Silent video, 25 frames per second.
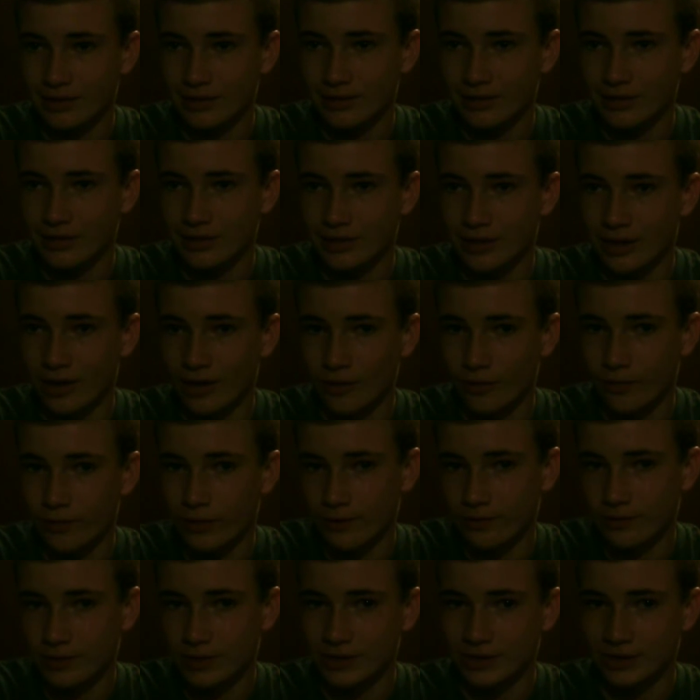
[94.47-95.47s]
you know
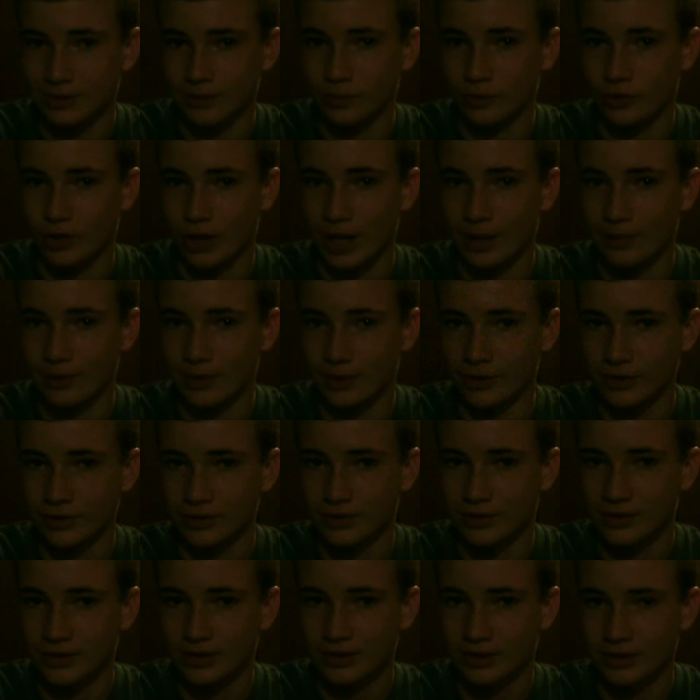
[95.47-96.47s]
50
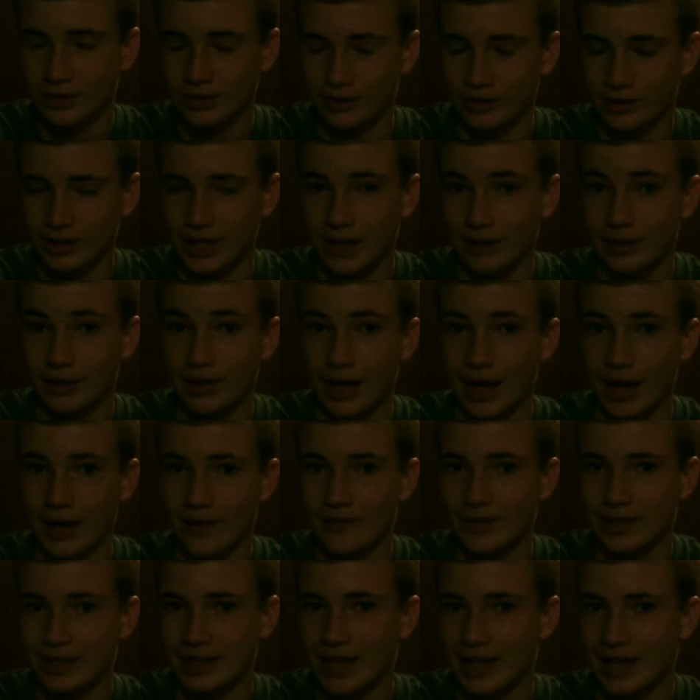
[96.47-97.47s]
subscribers or not I
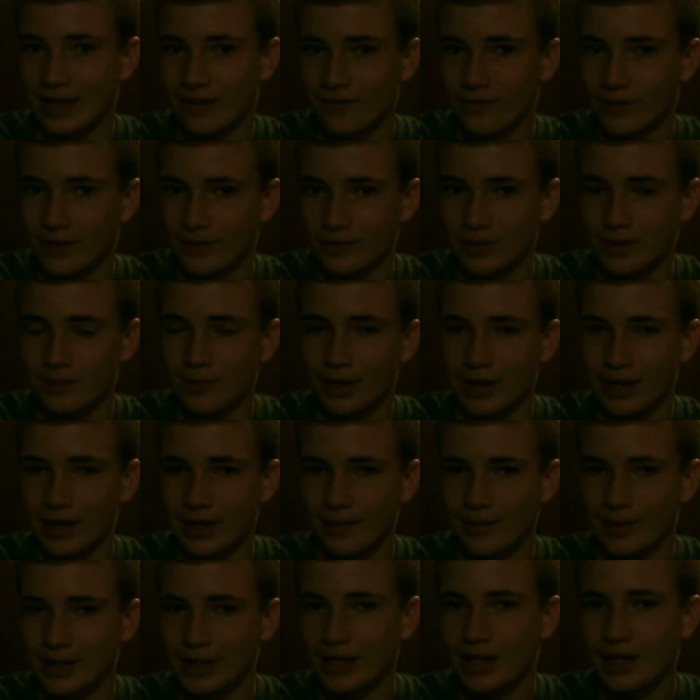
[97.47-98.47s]
haven't gained 50 but
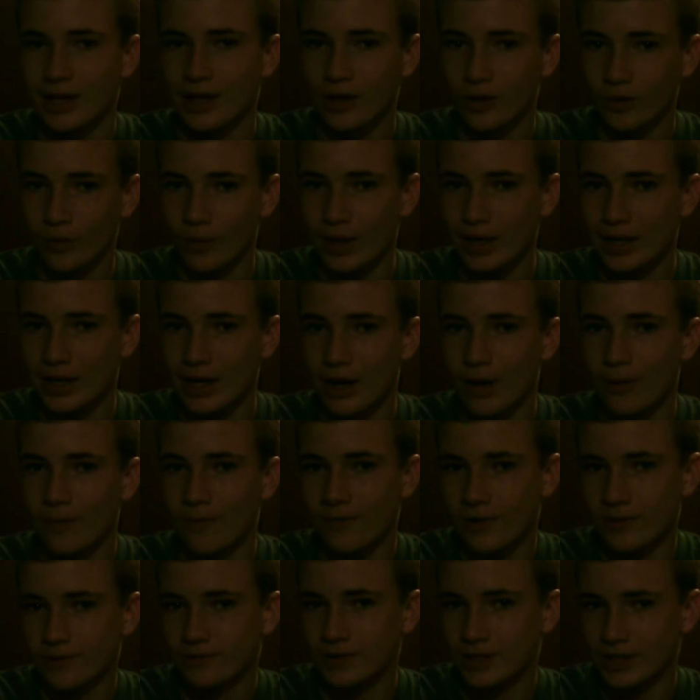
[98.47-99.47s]
I mean right now I'm
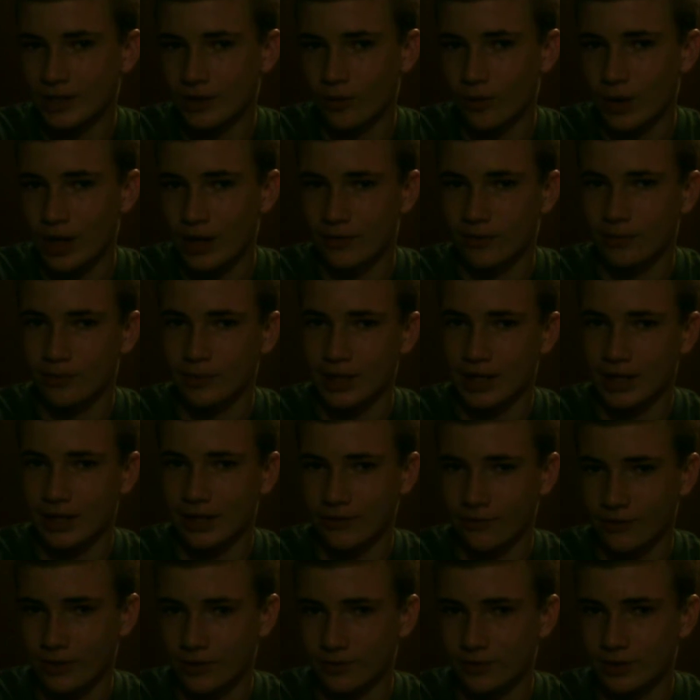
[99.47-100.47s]
15 away from getting
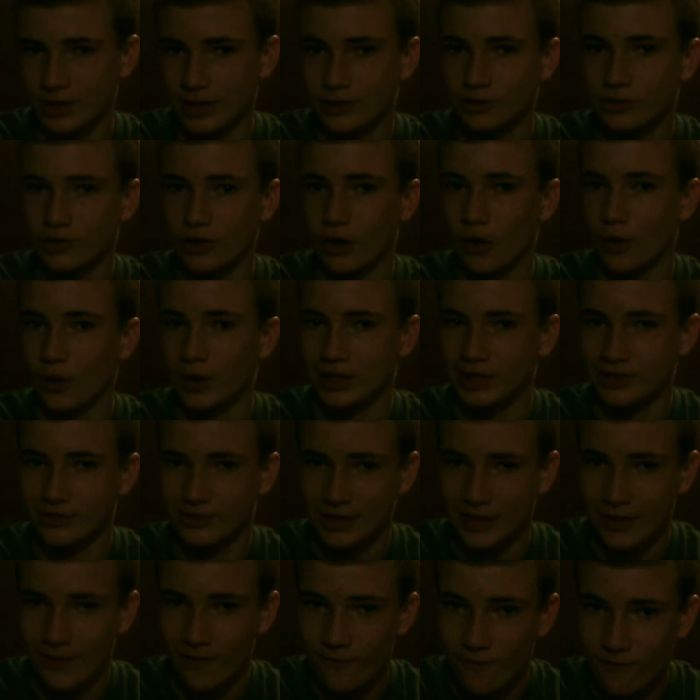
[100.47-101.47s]
50 so I just
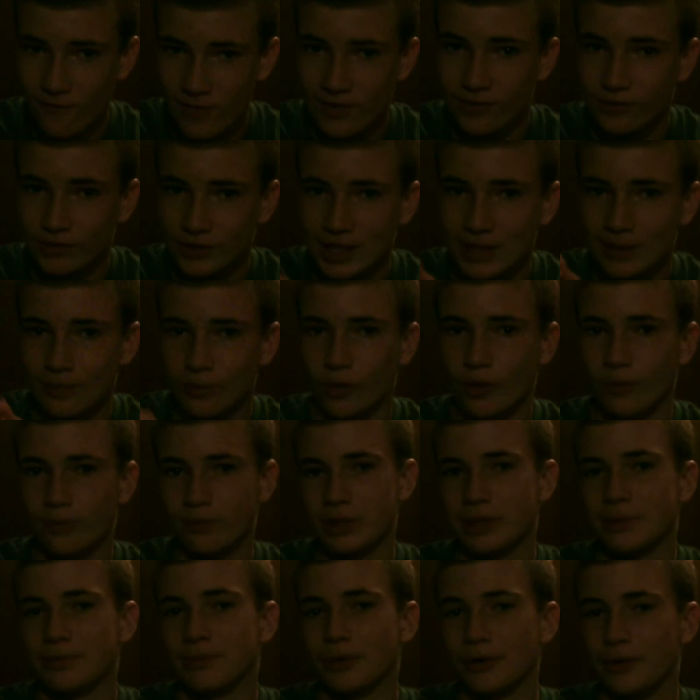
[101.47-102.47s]
need 15 more
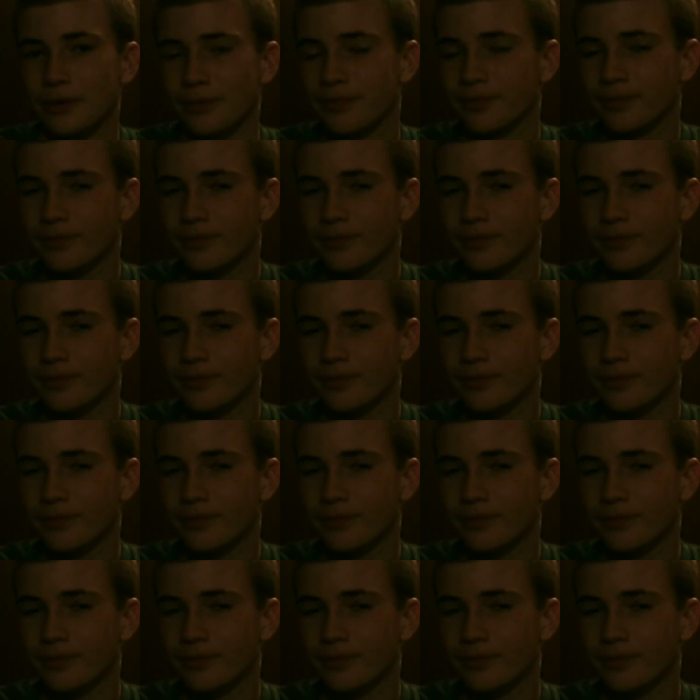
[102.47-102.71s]
people